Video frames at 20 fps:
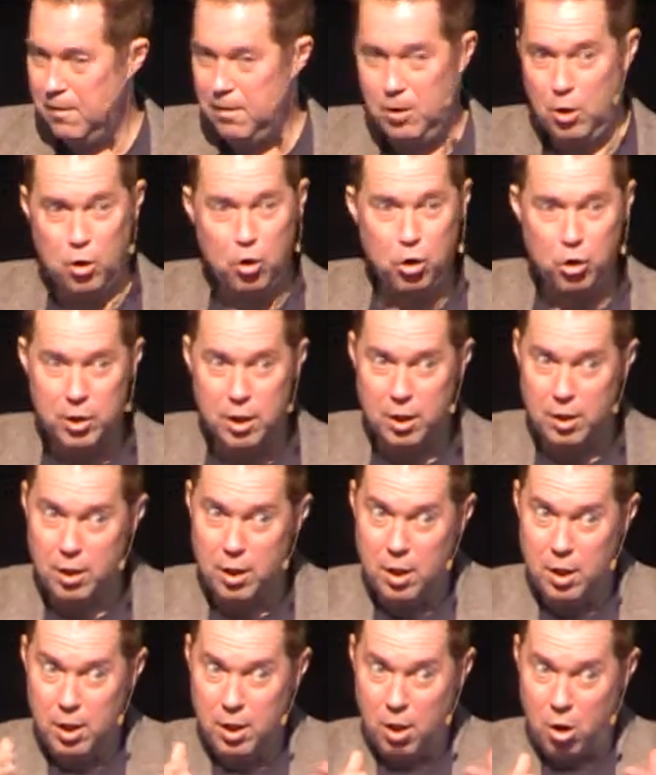You look at
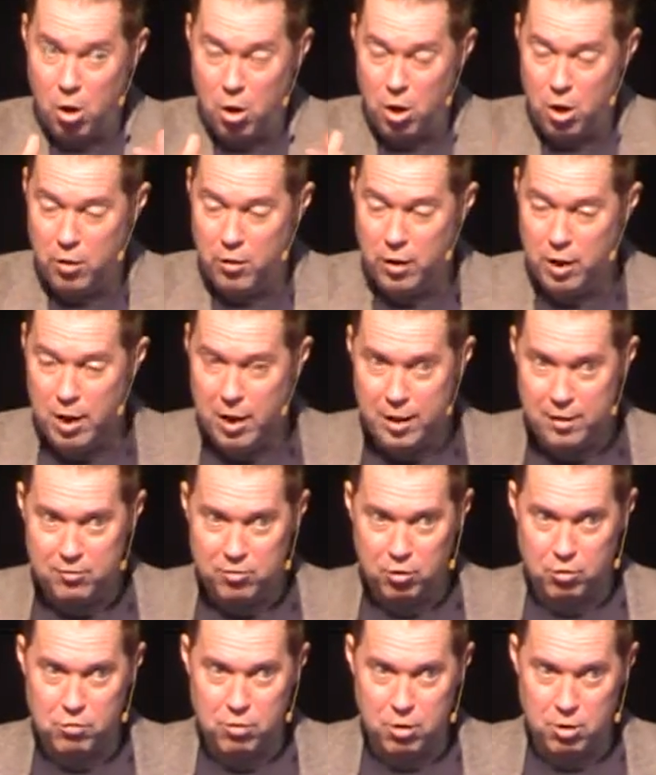all the lines
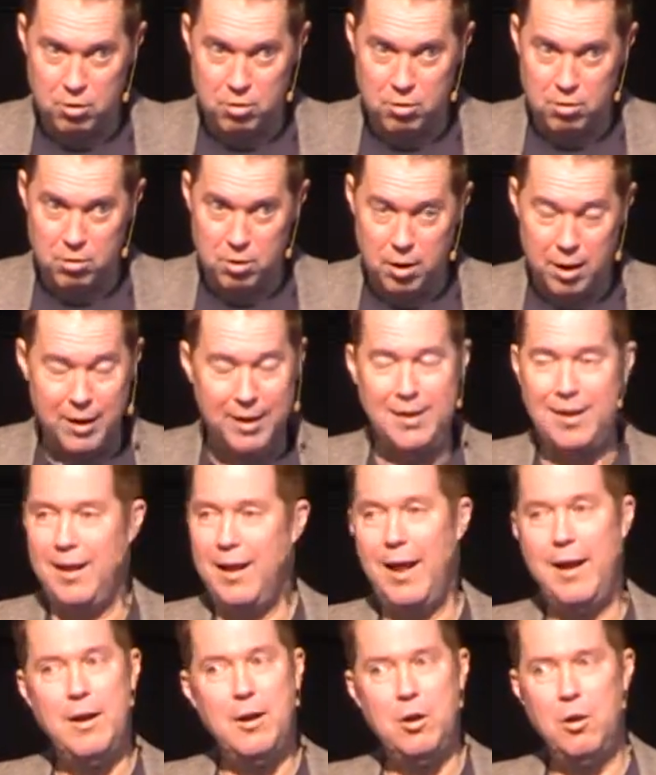at Kroger. I,
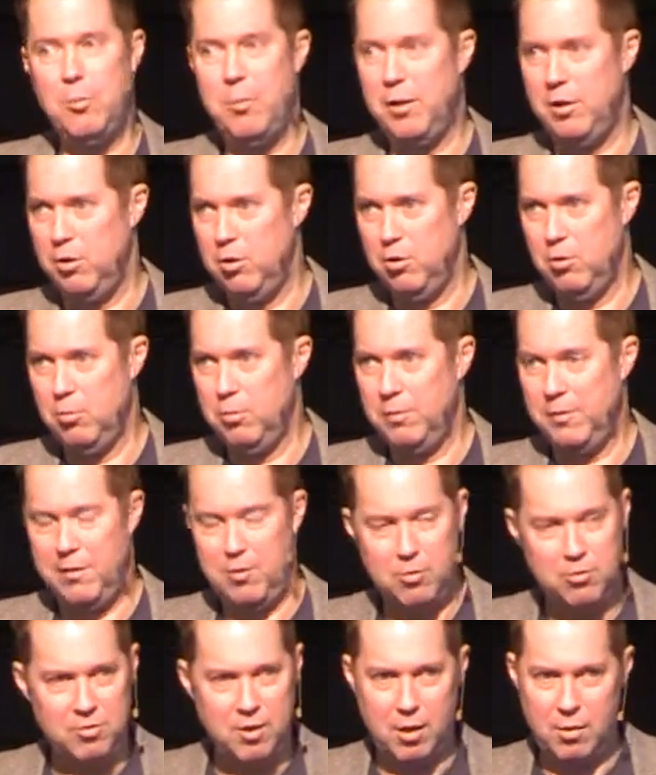I don't know about you, but
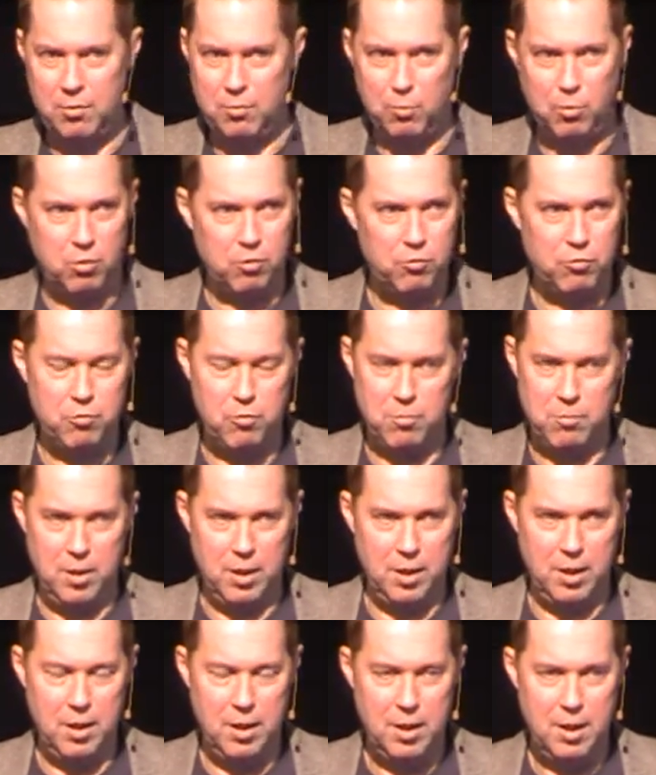here's how it works for
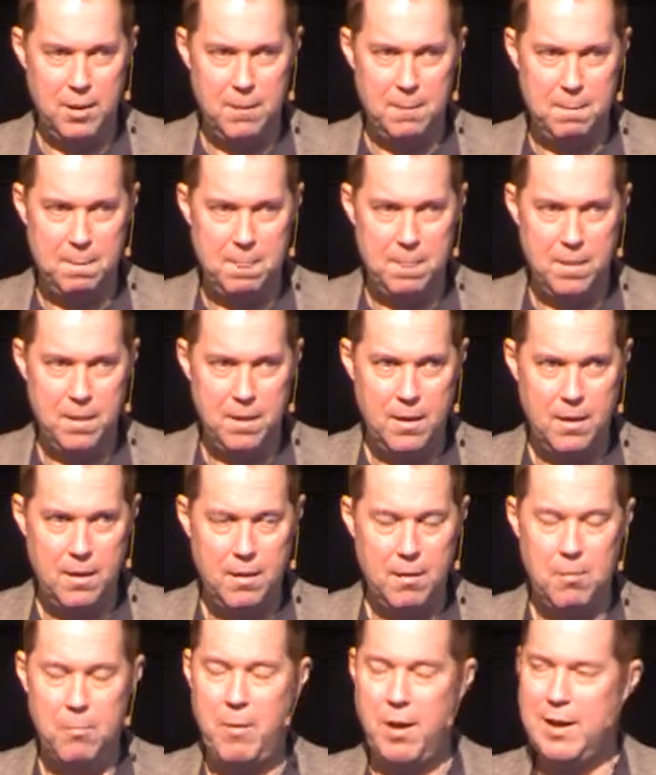me.
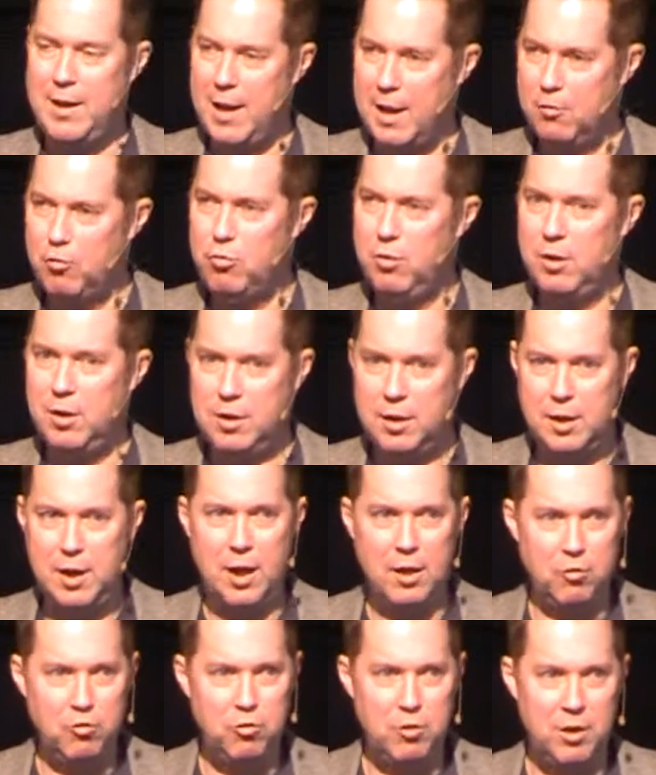My natural
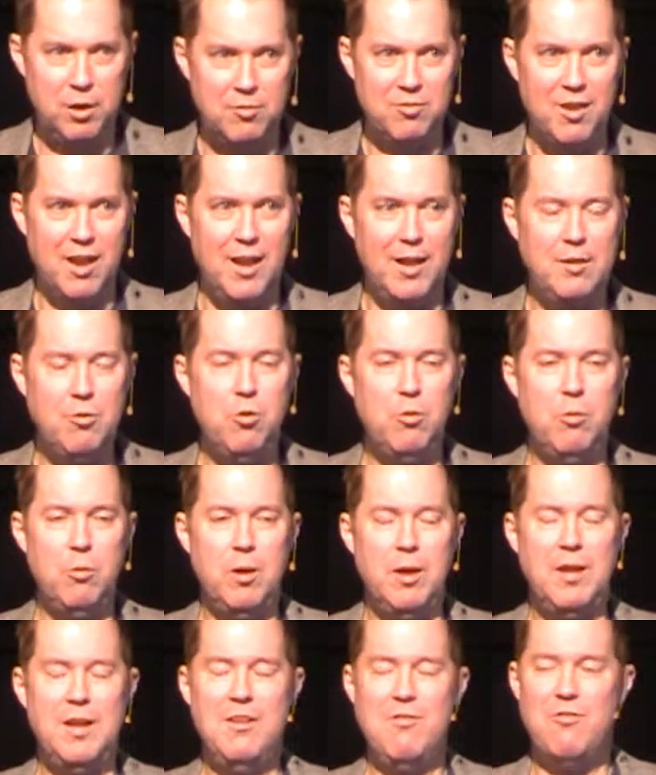inclination is I do
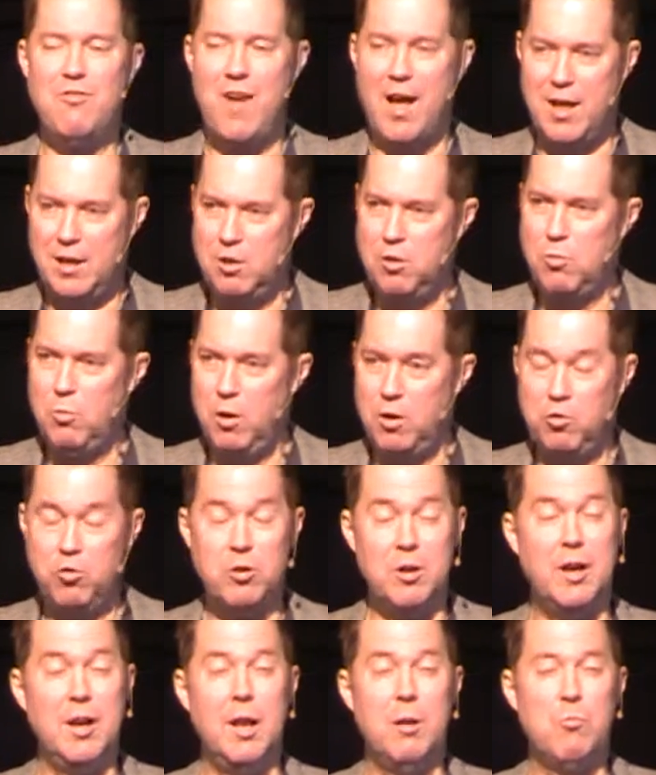an
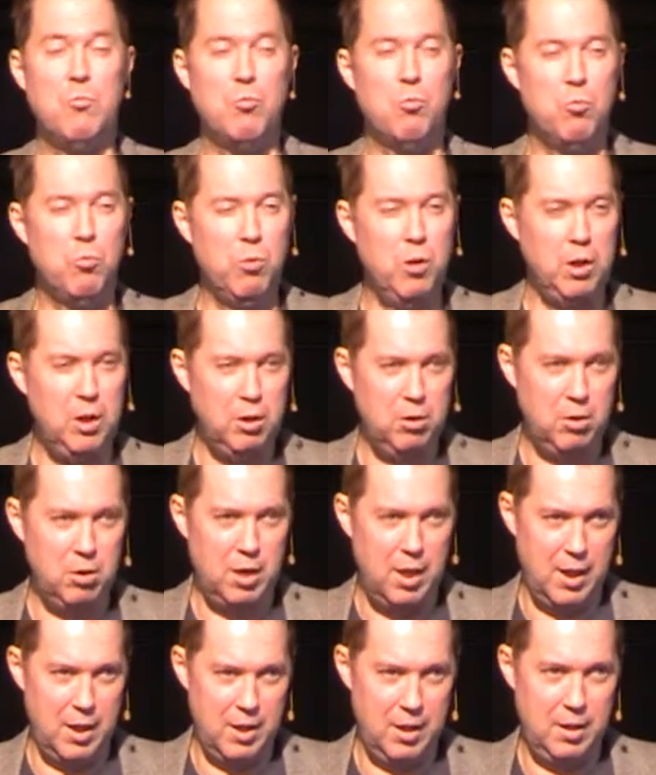evaluation, and I'm really good
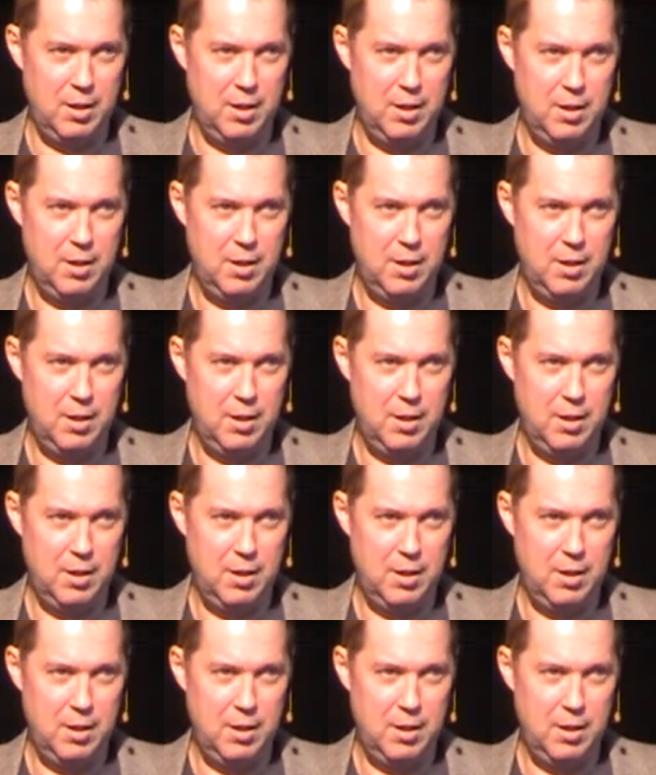at it.